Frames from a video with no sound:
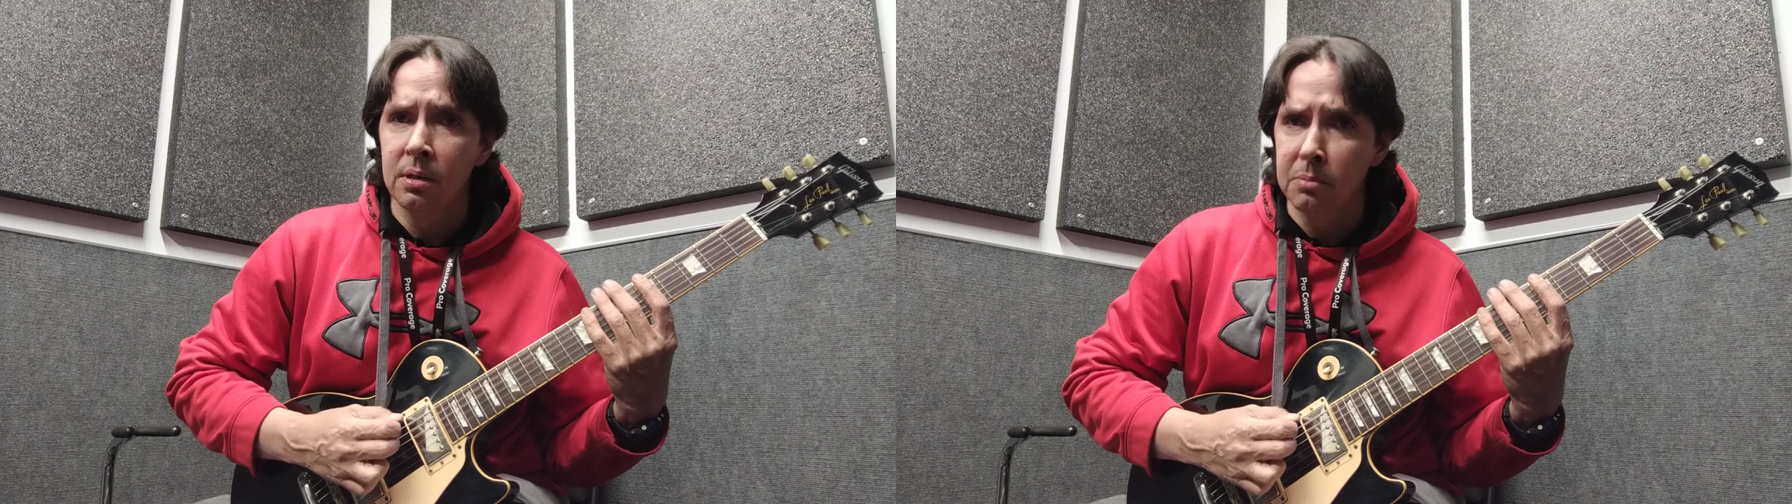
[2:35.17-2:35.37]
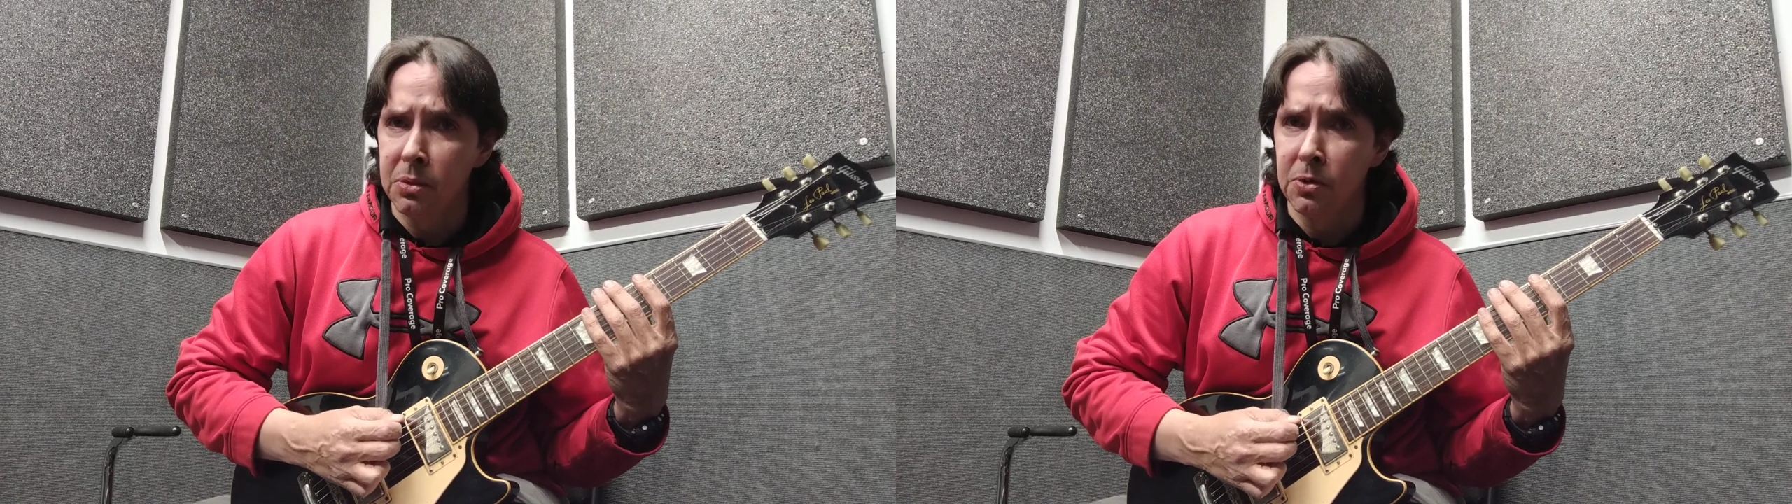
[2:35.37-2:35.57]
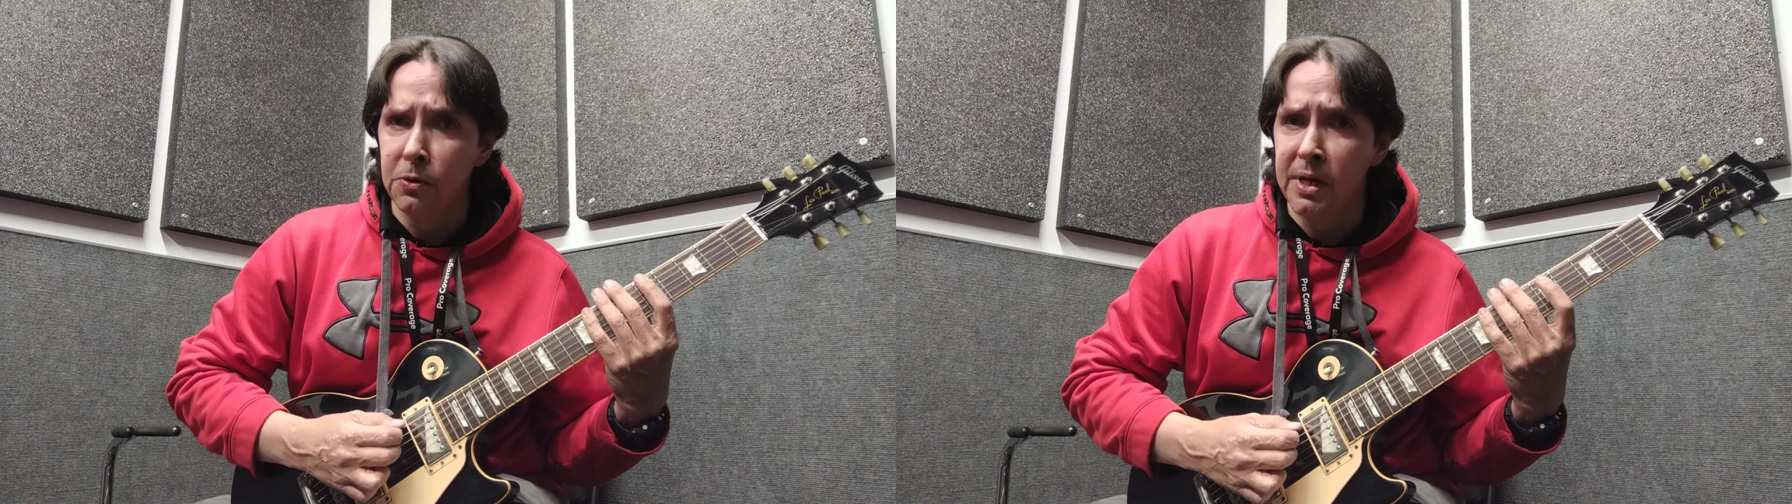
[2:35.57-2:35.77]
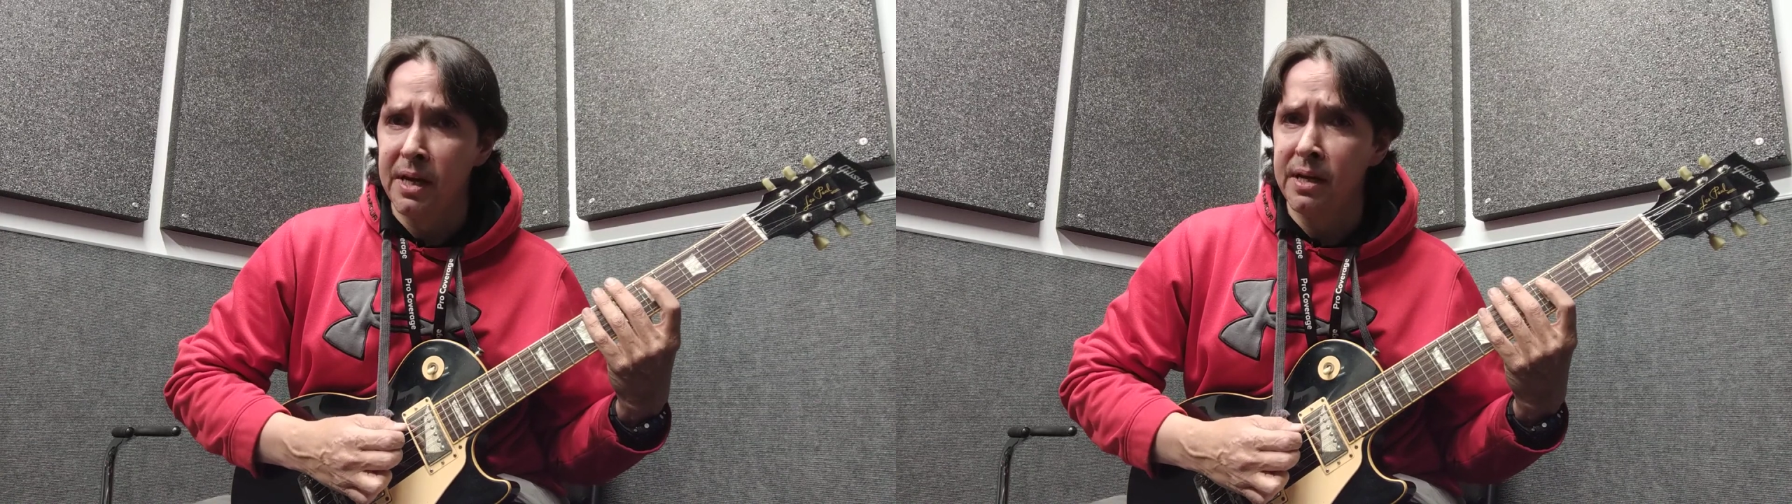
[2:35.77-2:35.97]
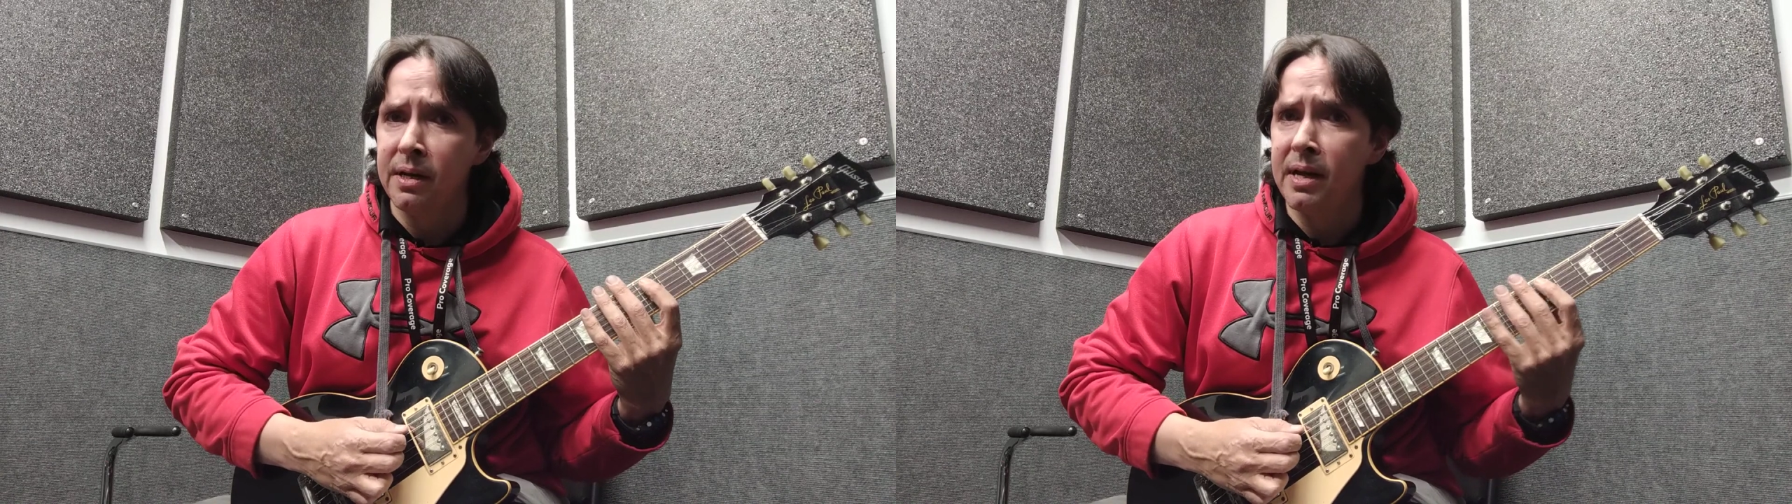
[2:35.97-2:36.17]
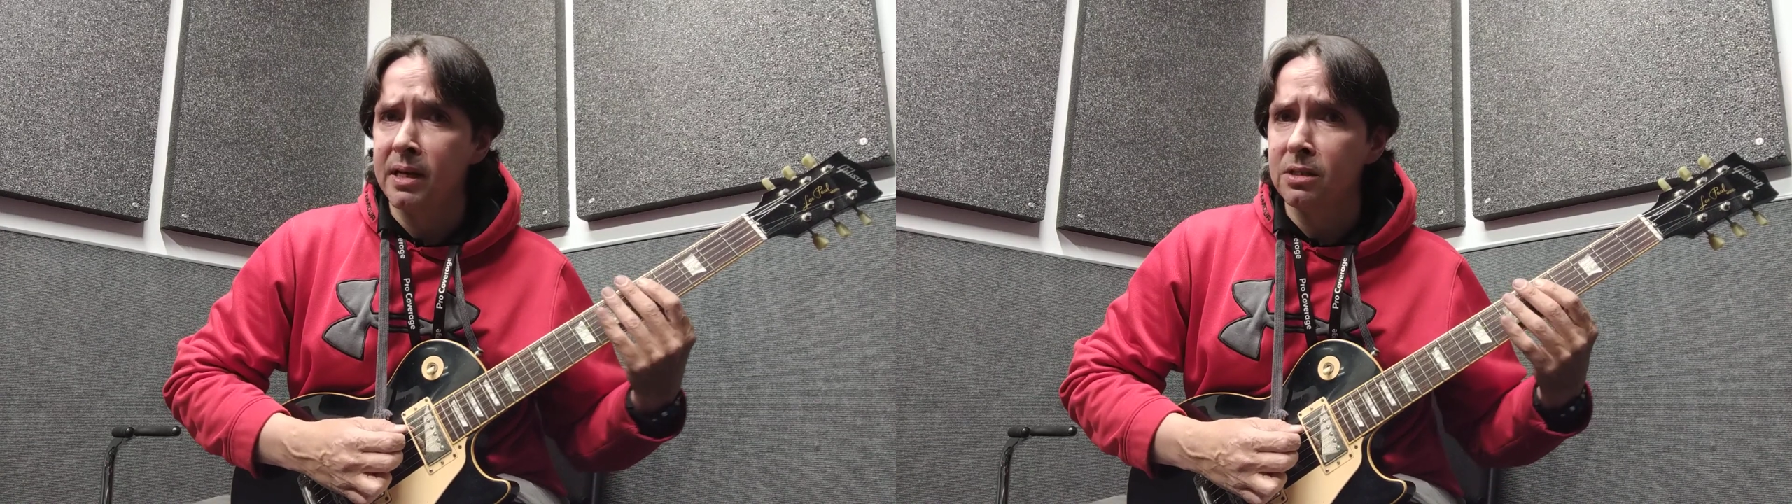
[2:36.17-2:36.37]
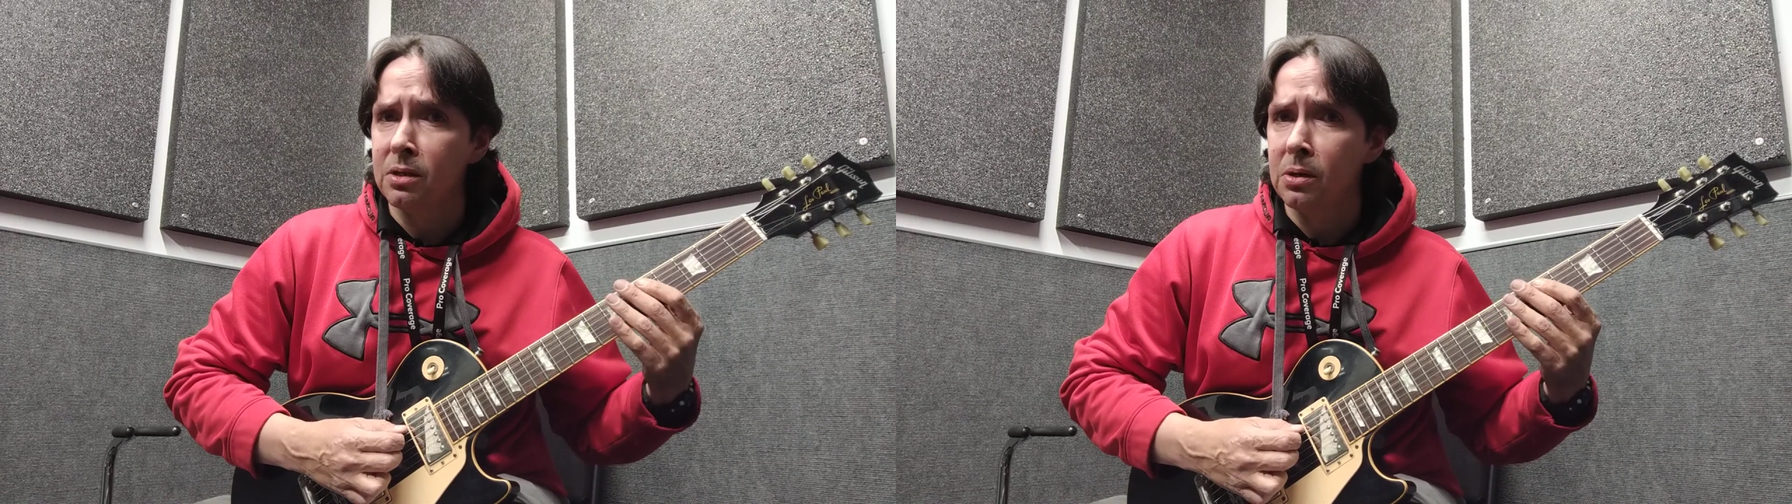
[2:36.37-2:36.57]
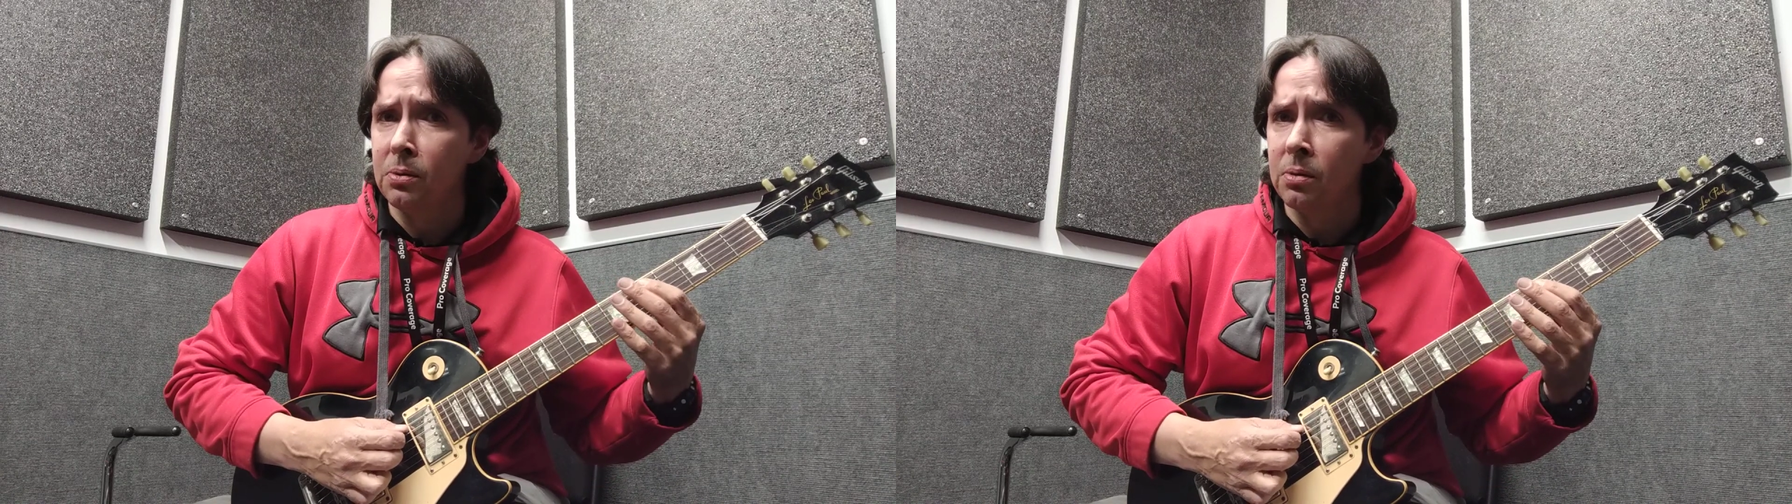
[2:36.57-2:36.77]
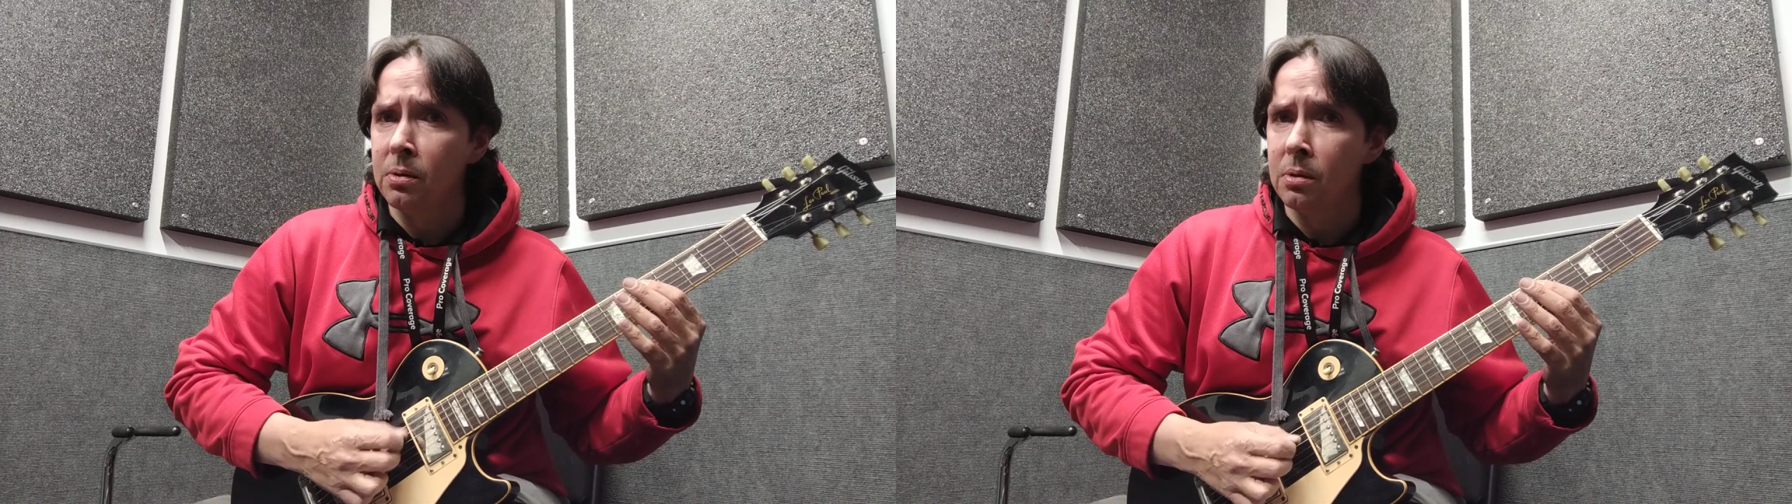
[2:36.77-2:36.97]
mute it, next note,